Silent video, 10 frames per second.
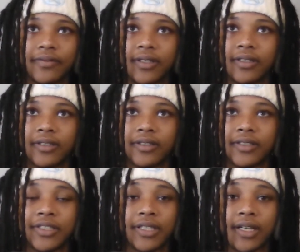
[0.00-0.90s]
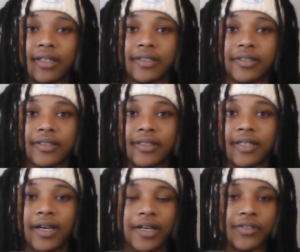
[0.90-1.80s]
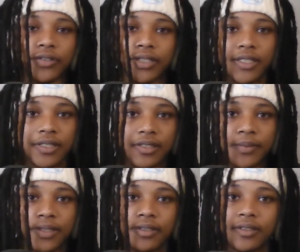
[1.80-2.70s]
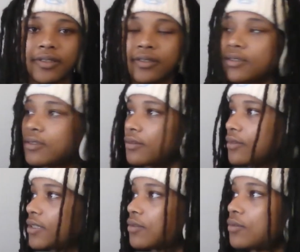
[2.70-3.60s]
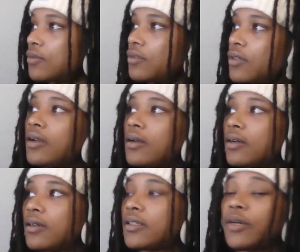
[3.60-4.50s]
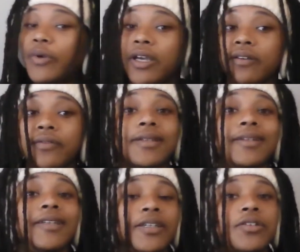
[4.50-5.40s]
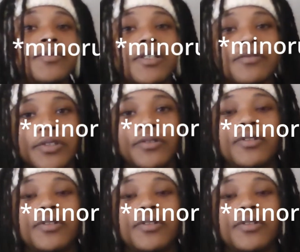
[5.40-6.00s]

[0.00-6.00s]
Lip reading: and she has hydrokinesis basically, so that's cool. Then we have Nico Monroe,